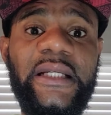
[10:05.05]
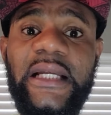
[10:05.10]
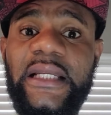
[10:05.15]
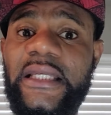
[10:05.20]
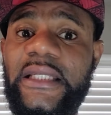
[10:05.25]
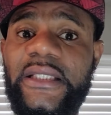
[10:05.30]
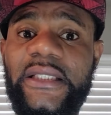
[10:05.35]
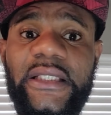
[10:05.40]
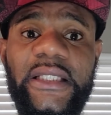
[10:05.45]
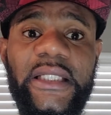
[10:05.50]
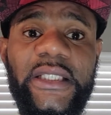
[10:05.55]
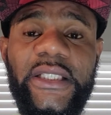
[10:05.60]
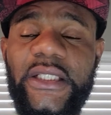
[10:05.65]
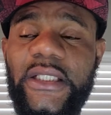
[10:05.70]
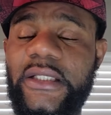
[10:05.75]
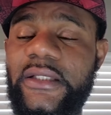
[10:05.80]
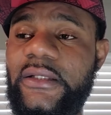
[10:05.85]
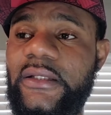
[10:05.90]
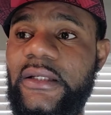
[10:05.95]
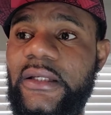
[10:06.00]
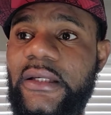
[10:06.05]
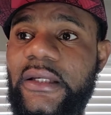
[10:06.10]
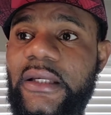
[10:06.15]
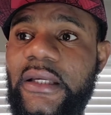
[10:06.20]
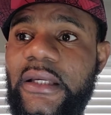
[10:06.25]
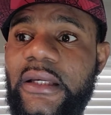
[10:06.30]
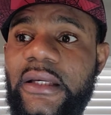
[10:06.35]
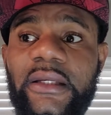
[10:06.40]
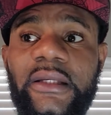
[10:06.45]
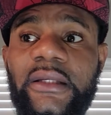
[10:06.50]
that he's teaching.
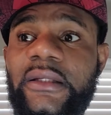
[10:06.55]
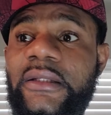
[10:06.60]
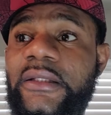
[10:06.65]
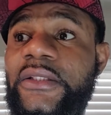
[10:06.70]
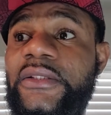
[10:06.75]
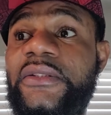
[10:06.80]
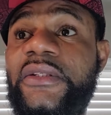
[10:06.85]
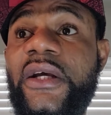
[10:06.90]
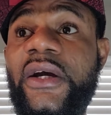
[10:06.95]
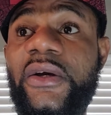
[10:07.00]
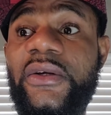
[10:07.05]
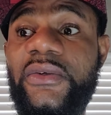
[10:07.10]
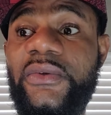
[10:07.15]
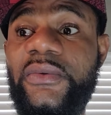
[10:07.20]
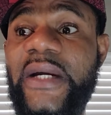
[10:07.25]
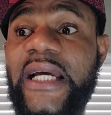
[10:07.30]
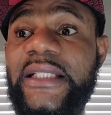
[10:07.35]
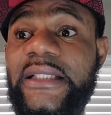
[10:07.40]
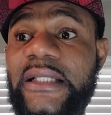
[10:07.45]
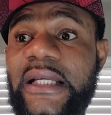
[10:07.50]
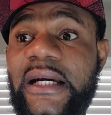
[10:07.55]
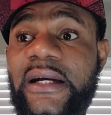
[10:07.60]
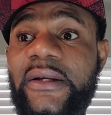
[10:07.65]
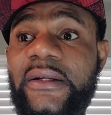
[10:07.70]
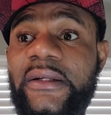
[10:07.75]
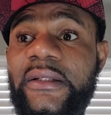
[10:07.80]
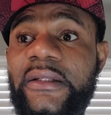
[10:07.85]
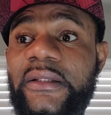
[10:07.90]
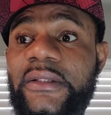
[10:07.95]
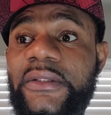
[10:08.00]
You're not going to write it
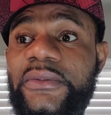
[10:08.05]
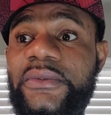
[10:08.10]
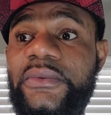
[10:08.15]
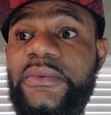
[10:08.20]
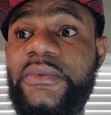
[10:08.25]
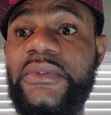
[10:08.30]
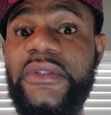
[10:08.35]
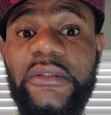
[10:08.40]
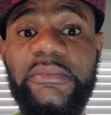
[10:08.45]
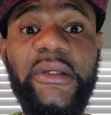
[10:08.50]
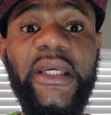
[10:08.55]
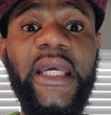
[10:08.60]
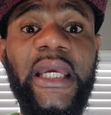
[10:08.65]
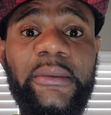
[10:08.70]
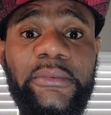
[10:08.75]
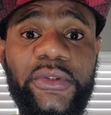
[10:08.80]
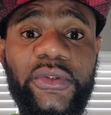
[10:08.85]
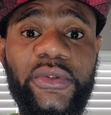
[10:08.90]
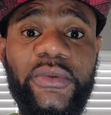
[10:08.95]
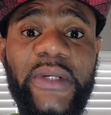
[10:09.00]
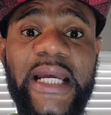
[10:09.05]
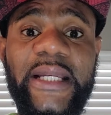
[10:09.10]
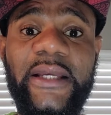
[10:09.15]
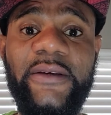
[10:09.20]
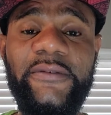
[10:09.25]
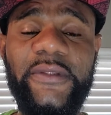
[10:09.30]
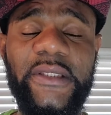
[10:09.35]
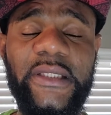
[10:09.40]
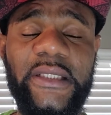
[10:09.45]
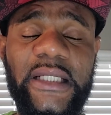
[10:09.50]
down. You won't be able to write
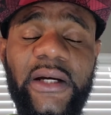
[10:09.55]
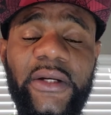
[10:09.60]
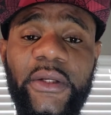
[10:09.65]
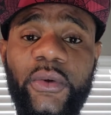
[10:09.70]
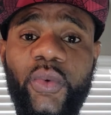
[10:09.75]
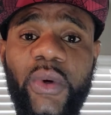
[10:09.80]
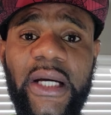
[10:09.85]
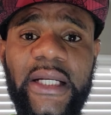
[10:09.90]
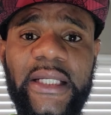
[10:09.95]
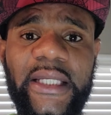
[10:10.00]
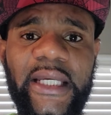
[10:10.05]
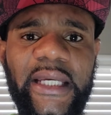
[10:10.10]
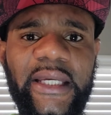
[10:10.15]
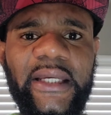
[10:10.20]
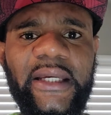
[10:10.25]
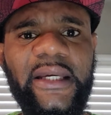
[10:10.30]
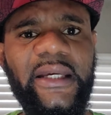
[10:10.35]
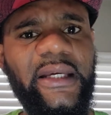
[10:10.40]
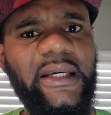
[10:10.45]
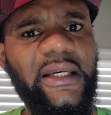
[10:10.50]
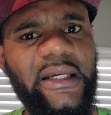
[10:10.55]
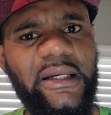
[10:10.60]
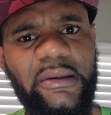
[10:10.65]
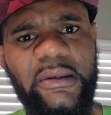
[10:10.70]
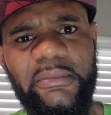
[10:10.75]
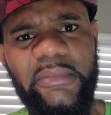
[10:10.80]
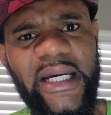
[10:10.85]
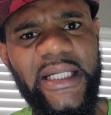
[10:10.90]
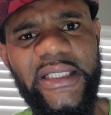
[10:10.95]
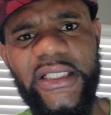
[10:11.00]
everything down in one day. It
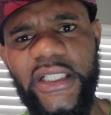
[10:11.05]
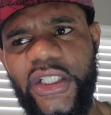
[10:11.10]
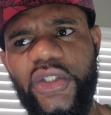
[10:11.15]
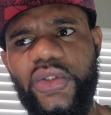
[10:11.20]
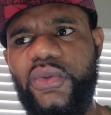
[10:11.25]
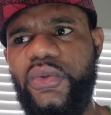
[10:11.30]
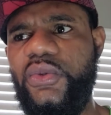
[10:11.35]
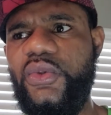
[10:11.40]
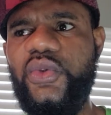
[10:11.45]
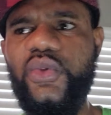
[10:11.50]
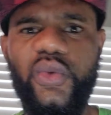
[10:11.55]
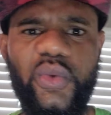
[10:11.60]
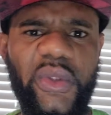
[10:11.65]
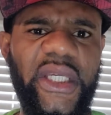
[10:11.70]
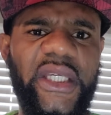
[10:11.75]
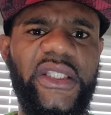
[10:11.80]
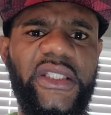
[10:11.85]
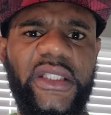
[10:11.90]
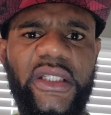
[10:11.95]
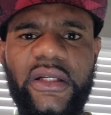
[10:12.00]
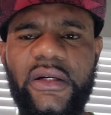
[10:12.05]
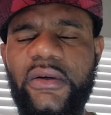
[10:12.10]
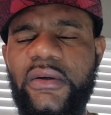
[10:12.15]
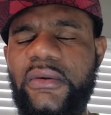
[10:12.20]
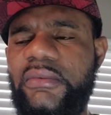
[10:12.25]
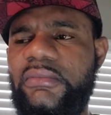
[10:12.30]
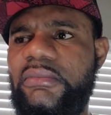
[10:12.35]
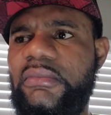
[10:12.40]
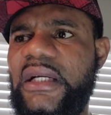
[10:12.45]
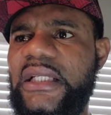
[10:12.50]
might take you 2 weeks, you know.
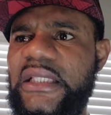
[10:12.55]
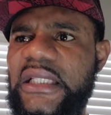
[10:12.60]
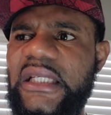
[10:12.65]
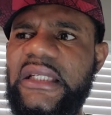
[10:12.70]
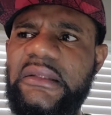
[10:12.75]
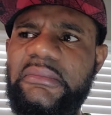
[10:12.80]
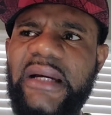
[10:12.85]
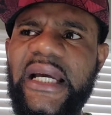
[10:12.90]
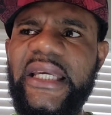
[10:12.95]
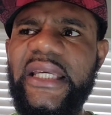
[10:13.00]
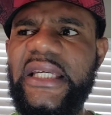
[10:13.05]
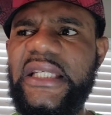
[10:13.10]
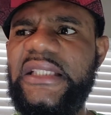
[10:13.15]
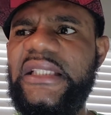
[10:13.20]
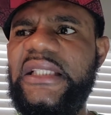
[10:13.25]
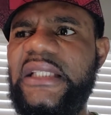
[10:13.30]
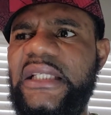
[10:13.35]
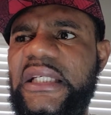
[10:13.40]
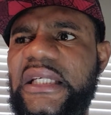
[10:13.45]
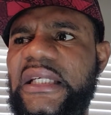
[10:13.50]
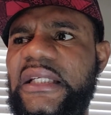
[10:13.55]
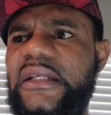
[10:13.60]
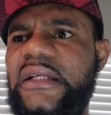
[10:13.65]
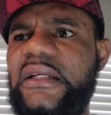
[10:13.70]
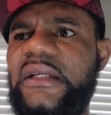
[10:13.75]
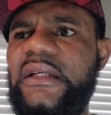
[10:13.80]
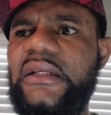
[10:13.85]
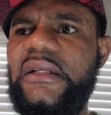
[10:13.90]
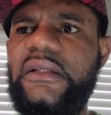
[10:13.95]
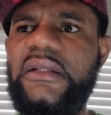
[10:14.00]
I think in my case it did.
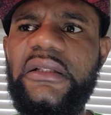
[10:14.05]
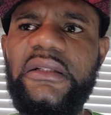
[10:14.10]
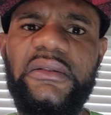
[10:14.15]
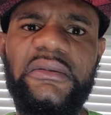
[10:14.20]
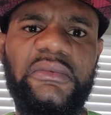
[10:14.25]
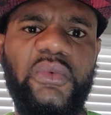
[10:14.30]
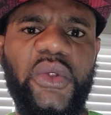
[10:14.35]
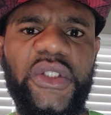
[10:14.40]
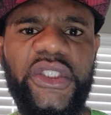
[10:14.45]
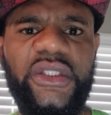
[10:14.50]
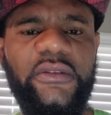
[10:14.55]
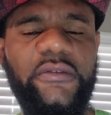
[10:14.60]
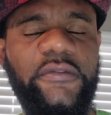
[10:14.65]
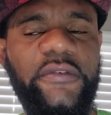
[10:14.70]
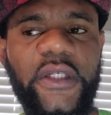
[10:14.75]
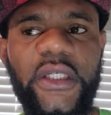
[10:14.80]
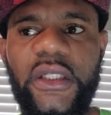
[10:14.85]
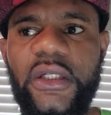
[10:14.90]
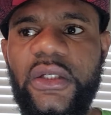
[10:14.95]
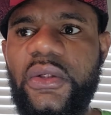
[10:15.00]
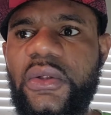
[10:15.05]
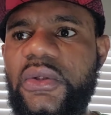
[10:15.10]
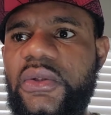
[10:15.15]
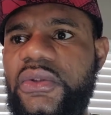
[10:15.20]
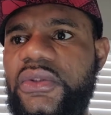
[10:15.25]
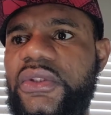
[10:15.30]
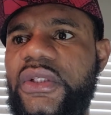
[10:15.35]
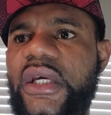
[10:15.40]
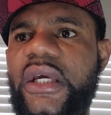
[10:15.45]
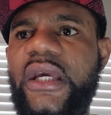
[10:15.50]
You know, watch the
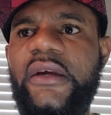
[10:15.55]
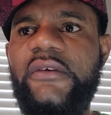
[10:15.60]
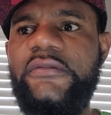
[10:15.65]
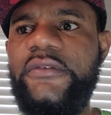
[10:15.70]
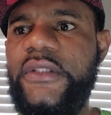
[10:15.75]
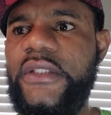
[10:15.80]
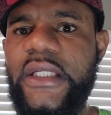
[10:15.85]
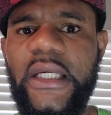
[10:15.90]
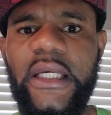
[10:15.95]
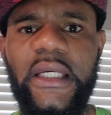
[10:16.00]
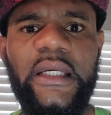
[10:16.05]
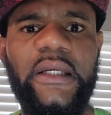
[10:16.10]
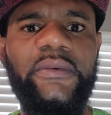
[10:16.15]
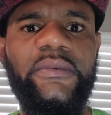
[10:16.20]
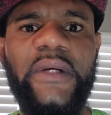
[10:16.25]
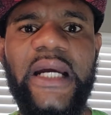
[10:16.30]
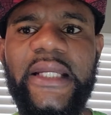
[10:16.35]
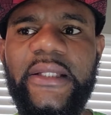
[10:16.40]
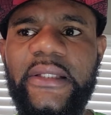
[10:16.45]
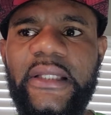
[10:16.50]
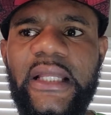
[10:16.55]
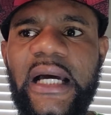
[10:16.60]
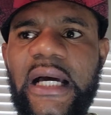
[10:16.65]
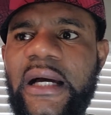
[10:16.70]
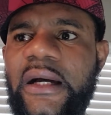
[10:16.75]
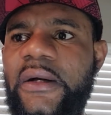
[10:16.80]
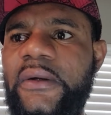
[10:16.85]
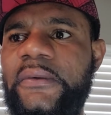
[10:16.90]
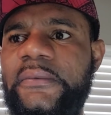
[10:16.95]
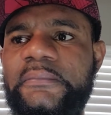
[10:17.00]
videos every day, write
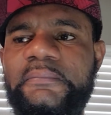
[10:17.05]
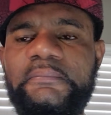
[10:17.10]
down,